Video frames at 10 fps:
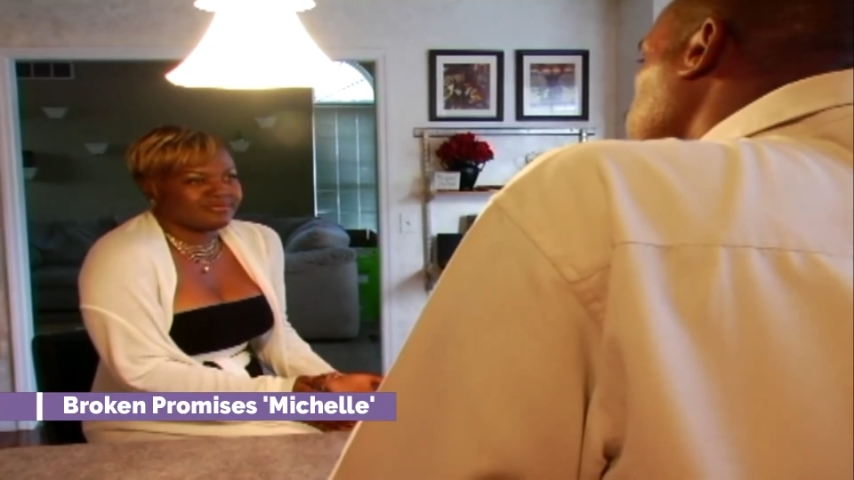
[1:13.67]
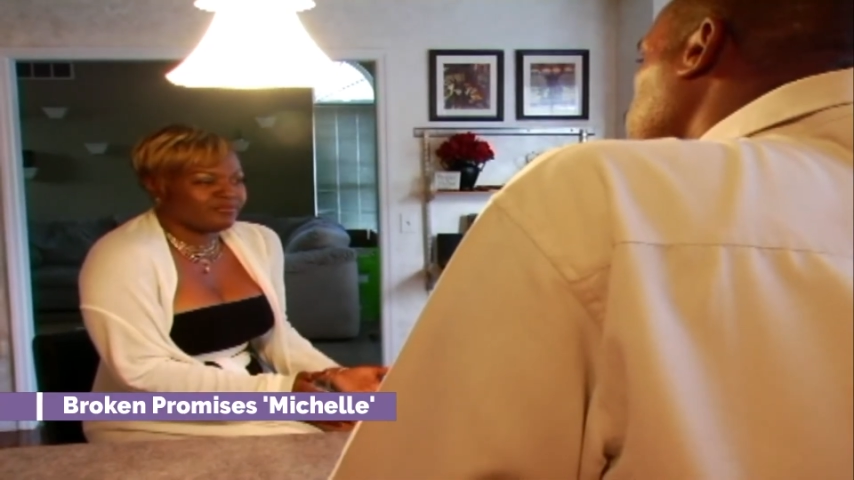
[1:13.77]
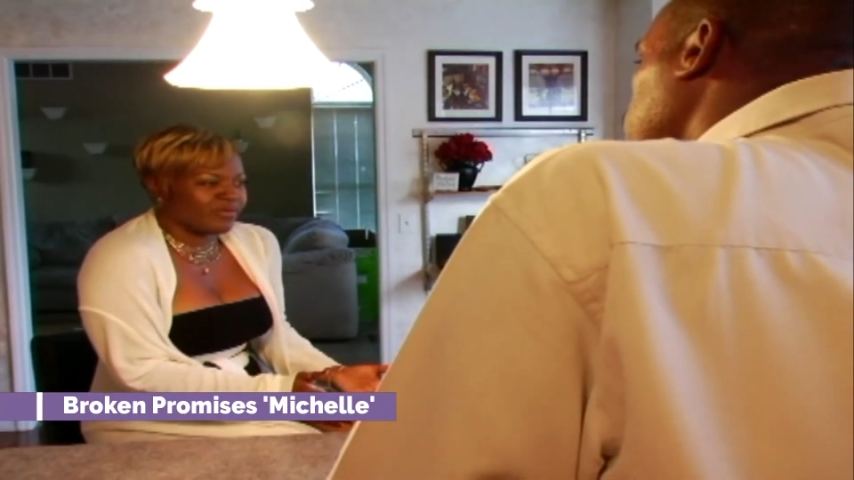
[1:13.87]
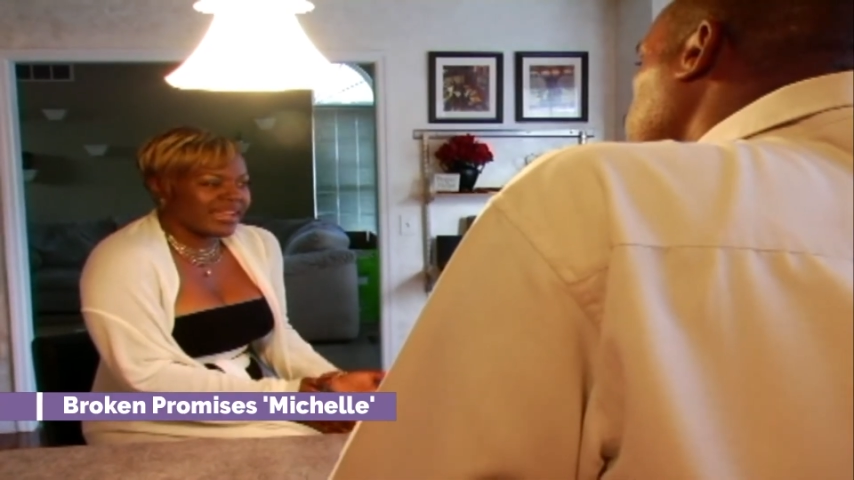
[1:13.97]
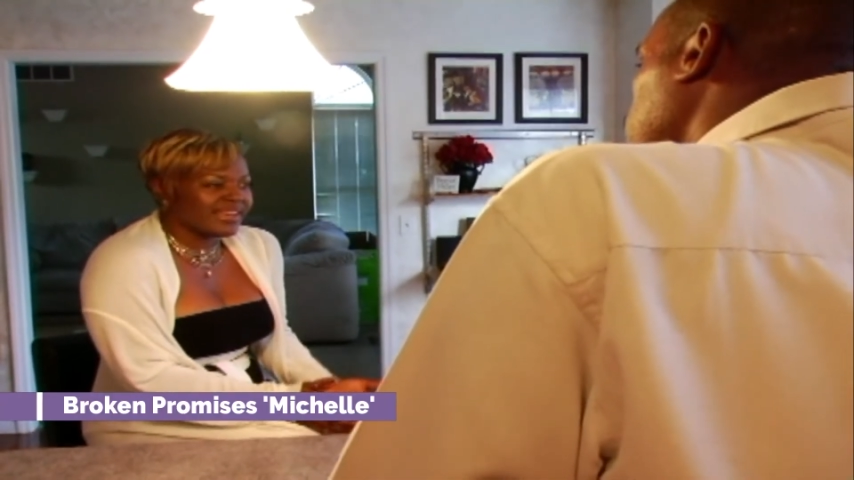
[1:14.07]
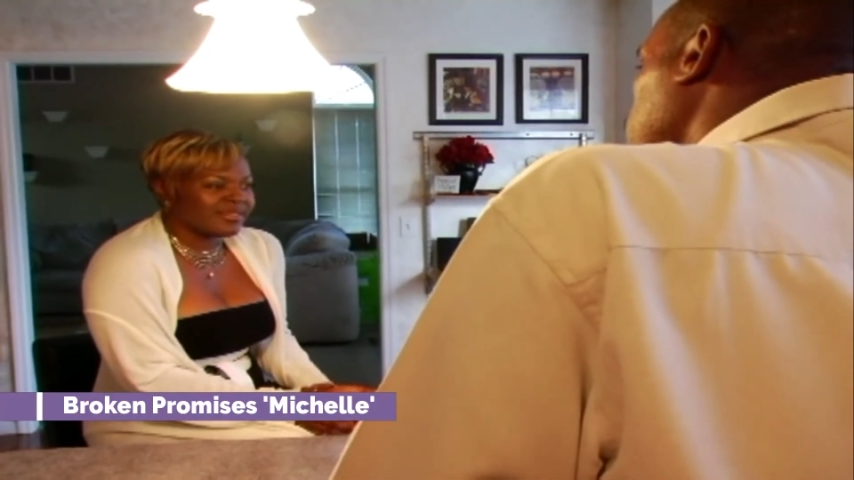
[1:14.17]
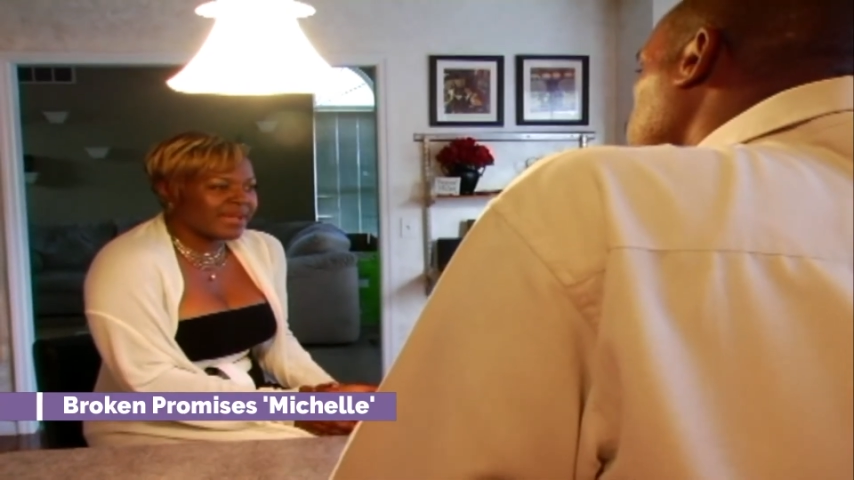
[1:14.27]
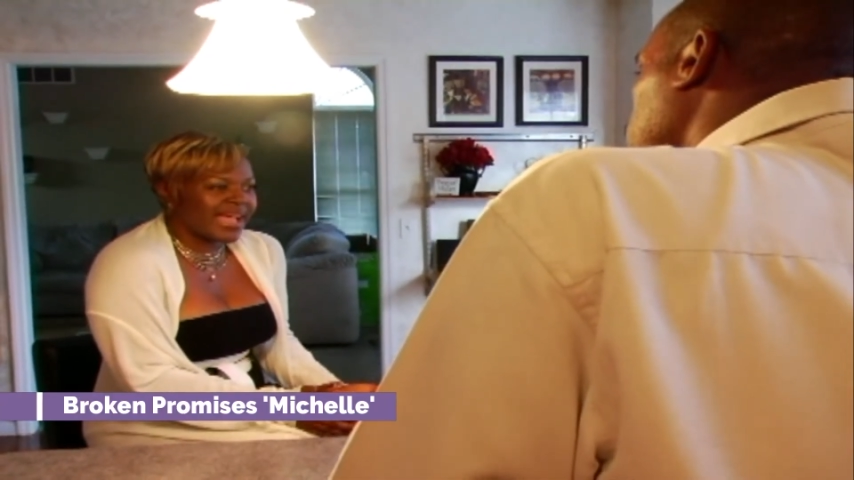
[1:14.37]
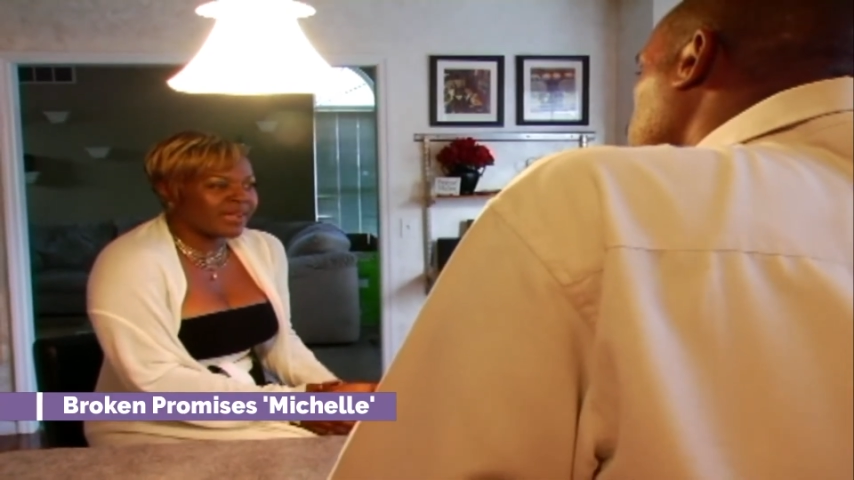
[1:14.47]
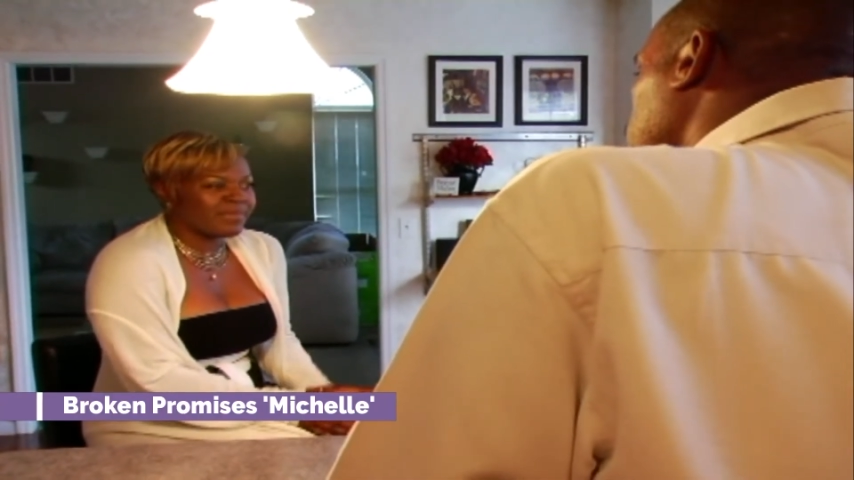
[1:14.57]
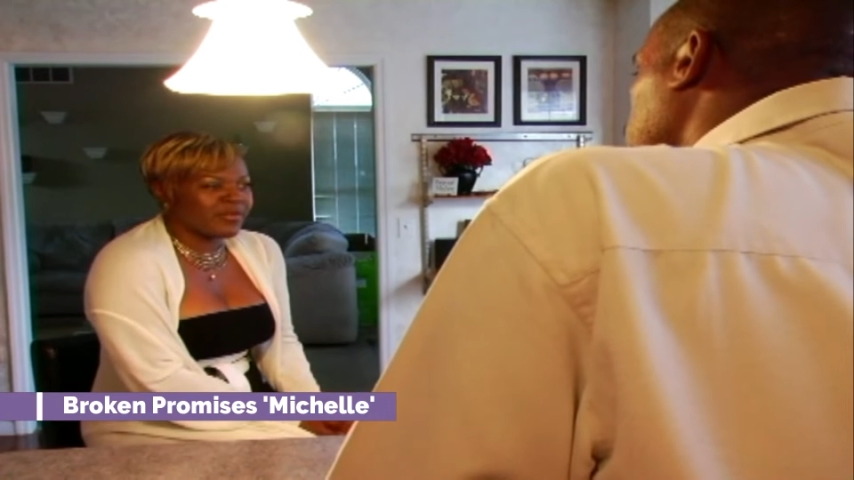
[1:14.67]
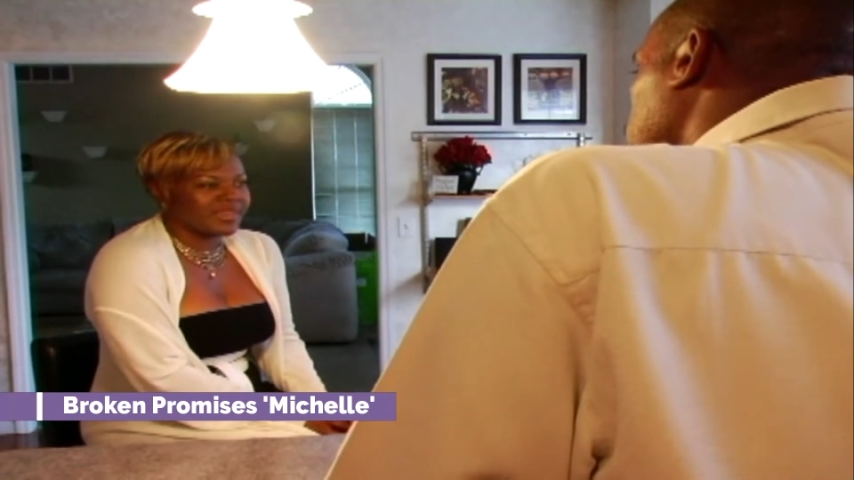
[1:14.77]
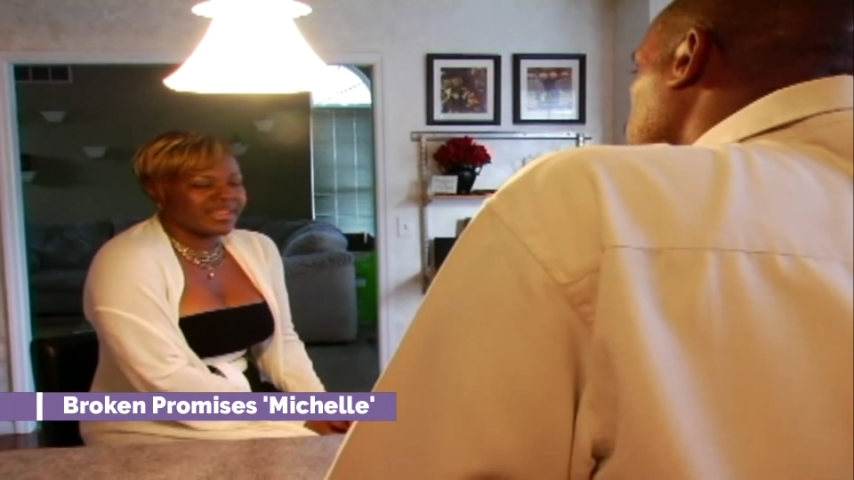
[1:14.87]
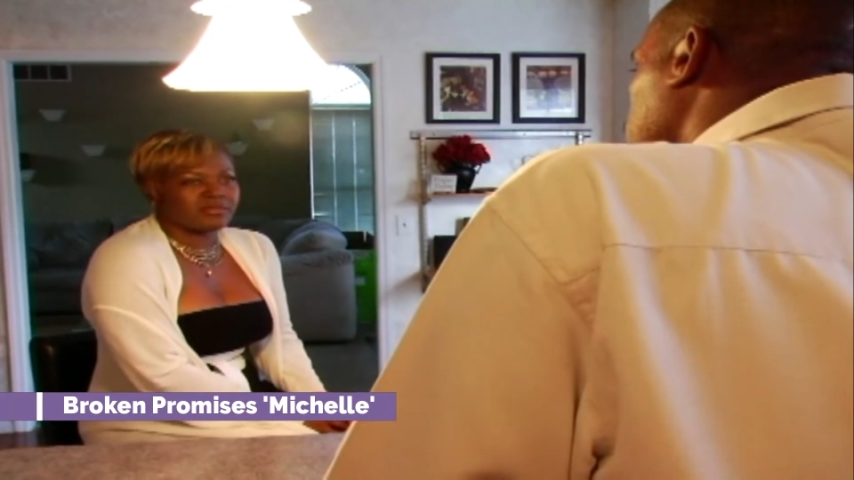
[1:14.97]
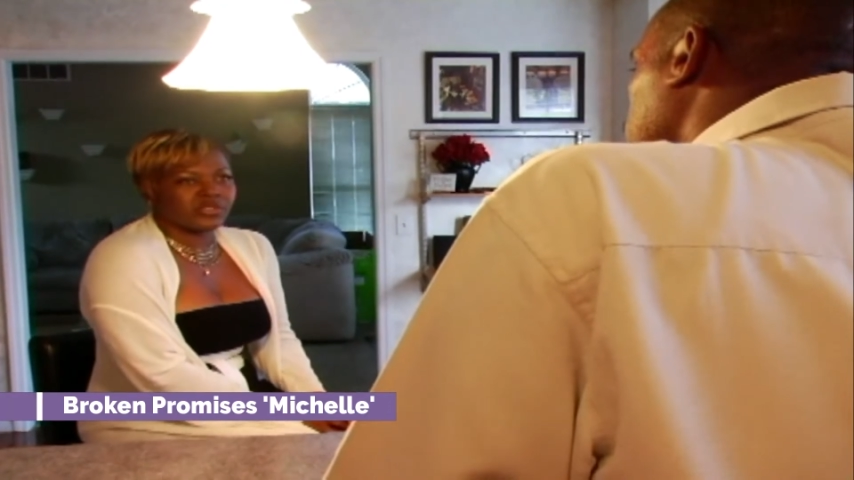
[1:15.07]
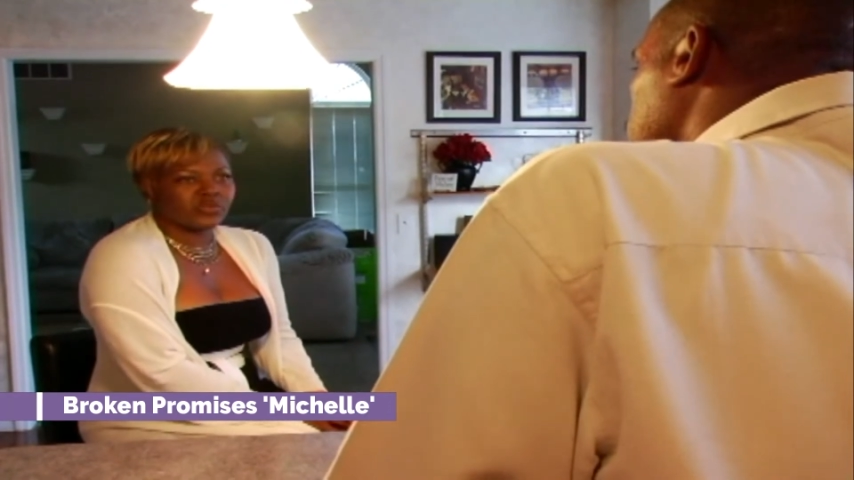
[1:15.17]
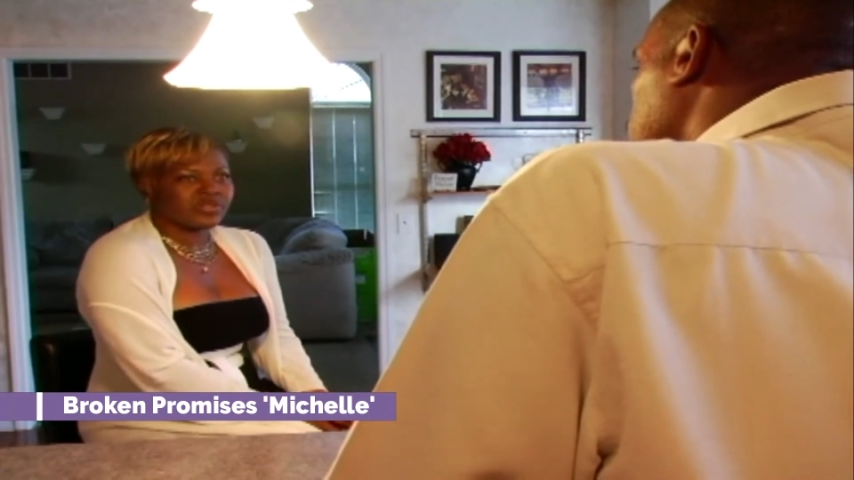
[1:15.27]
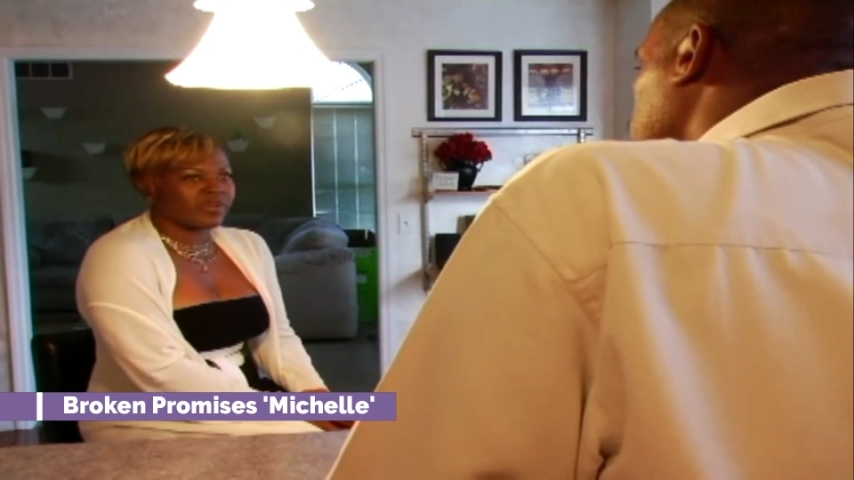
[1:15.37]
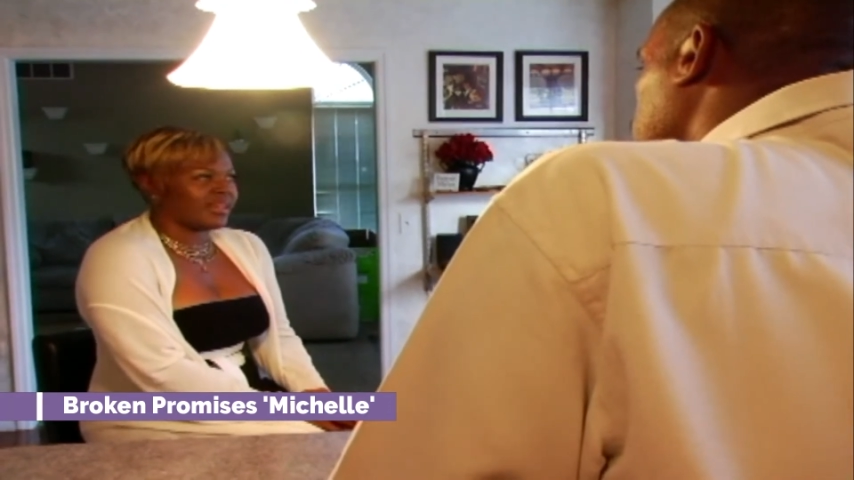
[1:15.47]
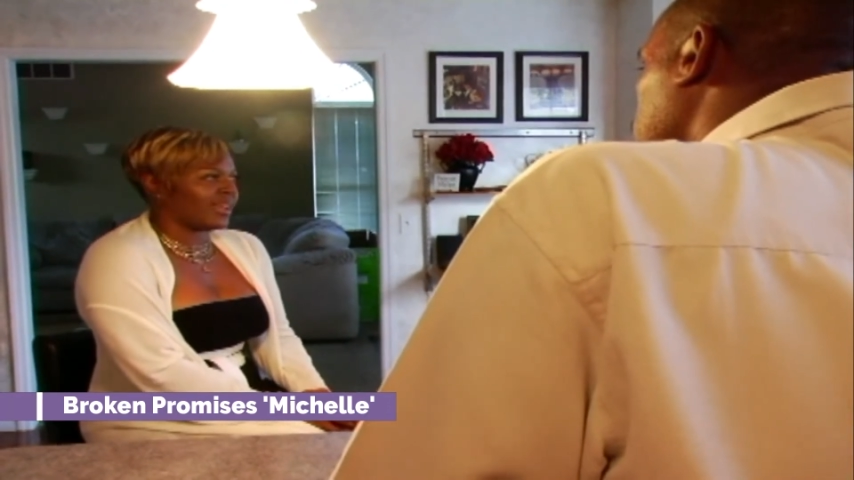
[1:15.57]
ready to pack up everything I'm doing
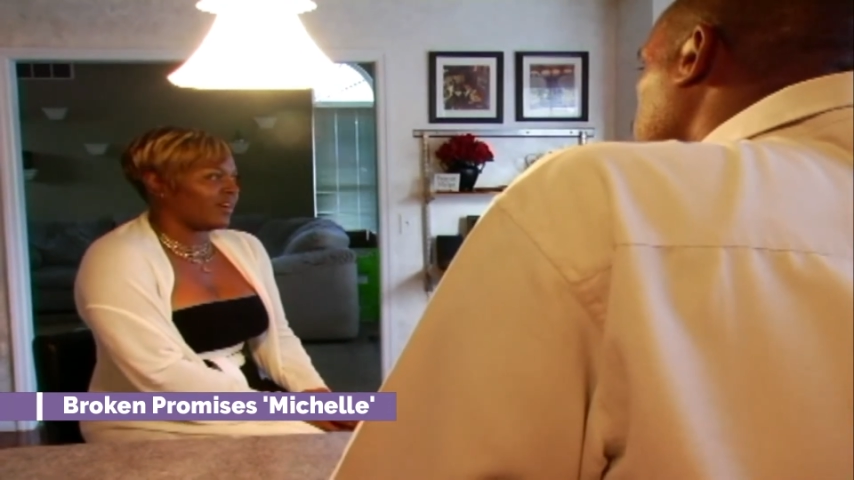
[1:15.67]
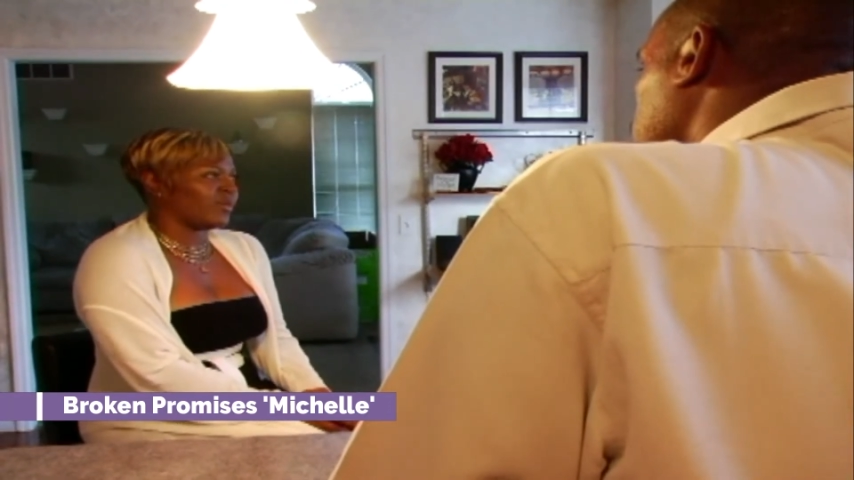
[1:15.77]
right now.